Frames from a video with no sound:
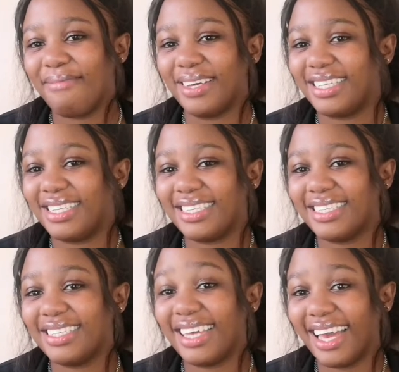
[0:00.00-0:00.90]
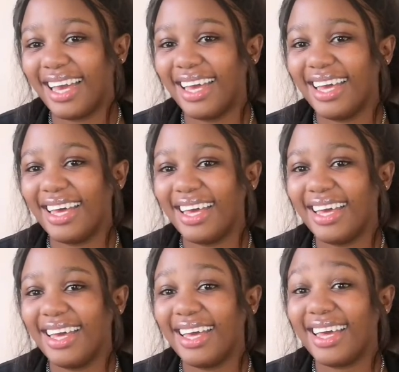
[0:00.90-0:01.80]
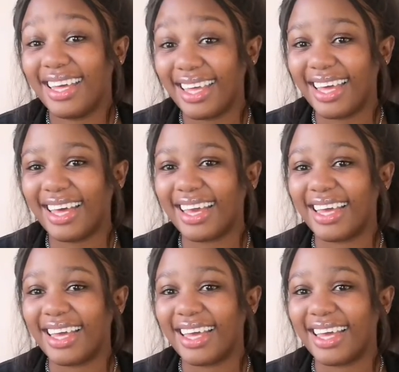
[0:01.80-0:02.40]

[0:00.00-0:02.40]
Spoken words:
but yeah,